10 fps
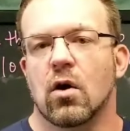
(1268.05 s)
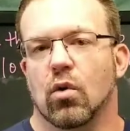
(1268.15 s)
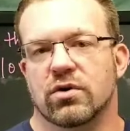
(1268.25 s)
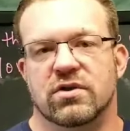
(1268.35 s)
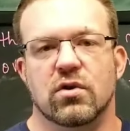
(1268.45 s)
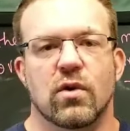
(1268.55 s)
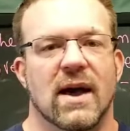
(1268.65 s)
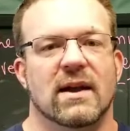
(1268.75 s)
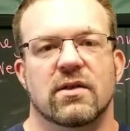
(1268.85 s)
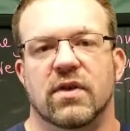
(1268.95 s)
or do
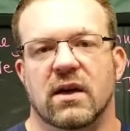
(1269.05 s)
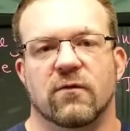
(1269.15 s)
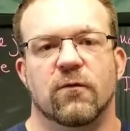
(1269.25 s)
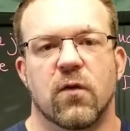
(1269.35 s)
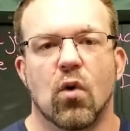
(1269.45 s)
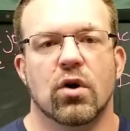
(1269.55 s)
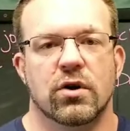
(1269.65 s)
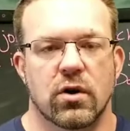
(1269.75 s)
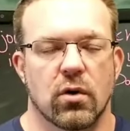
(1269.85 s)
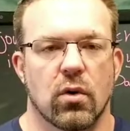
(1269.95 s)
anything for
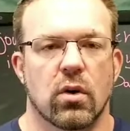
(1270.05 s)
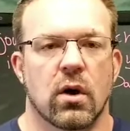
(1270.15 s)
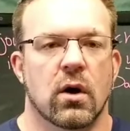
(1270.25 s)
you